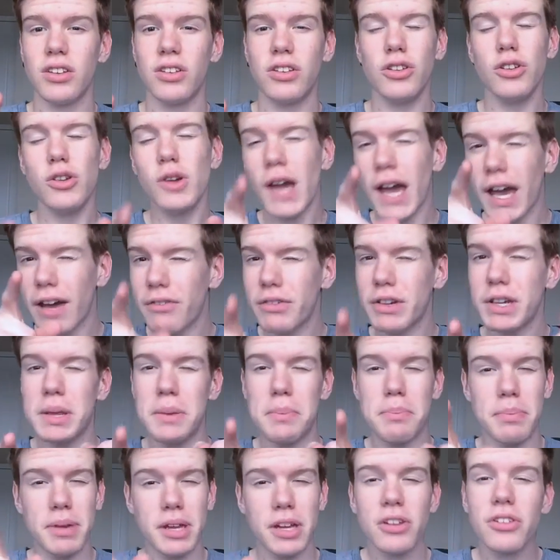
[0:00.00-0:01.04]
do you have any
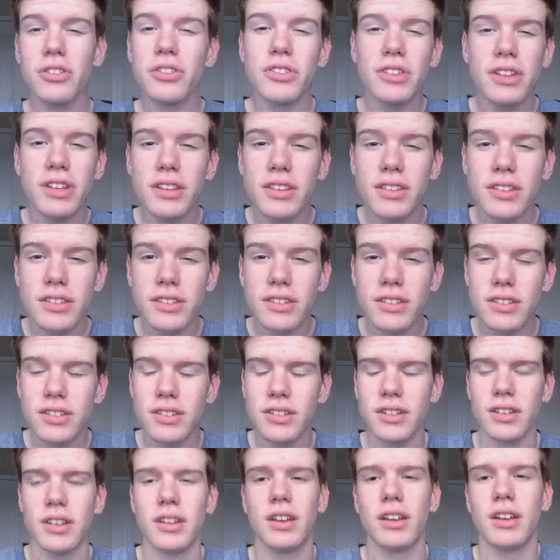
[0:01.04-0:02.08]
piercings?
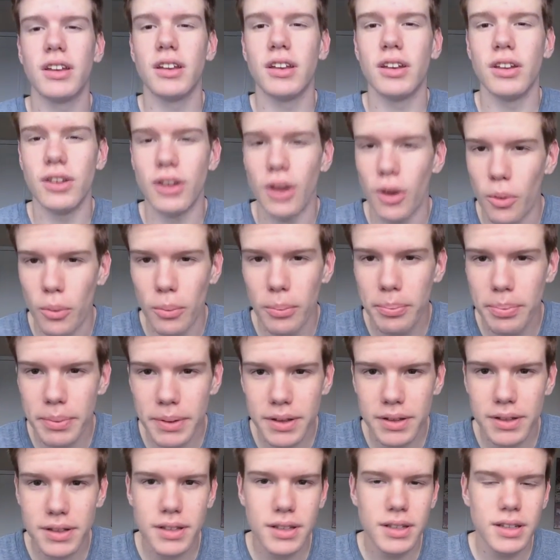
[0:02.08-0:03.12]
Nope.
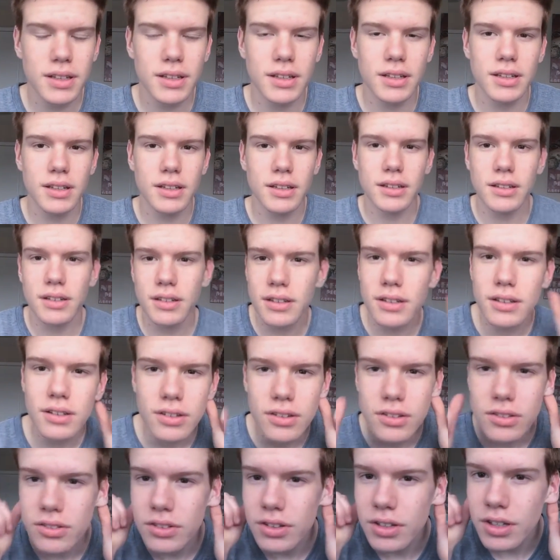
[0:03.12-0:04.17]

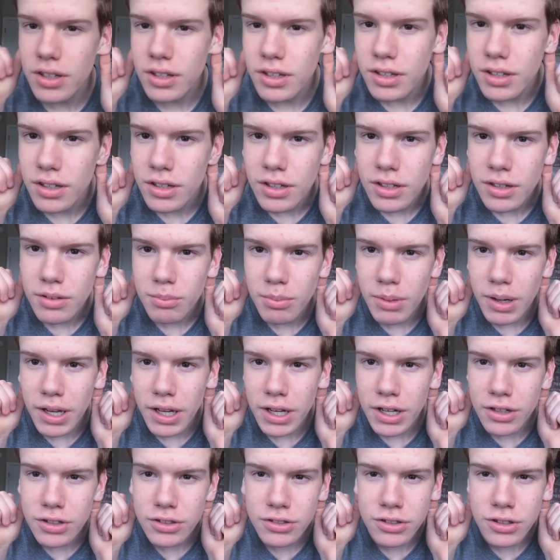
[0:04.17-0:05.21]
See, my
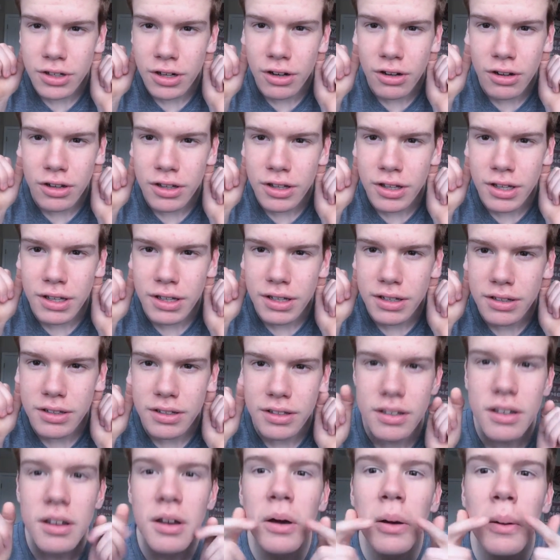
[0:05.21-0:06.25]
ears are all clean,
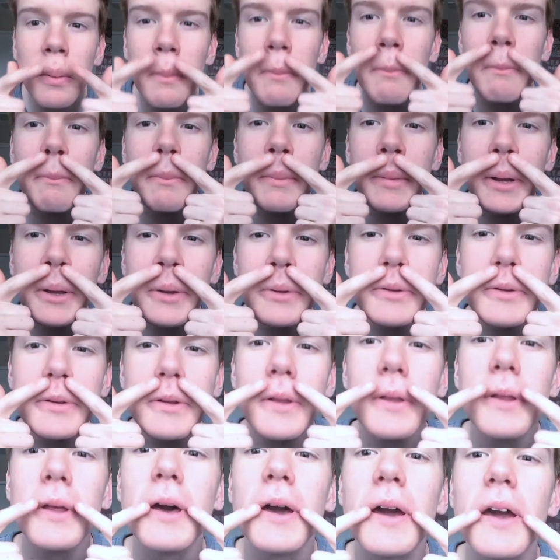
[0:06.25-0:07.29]
nose
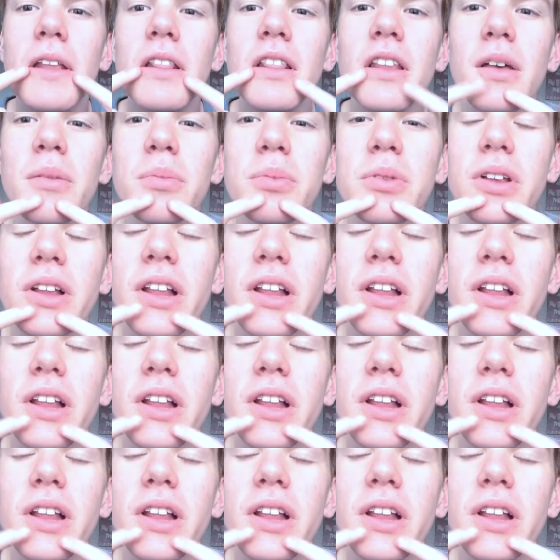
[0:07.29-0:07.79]
clean, lips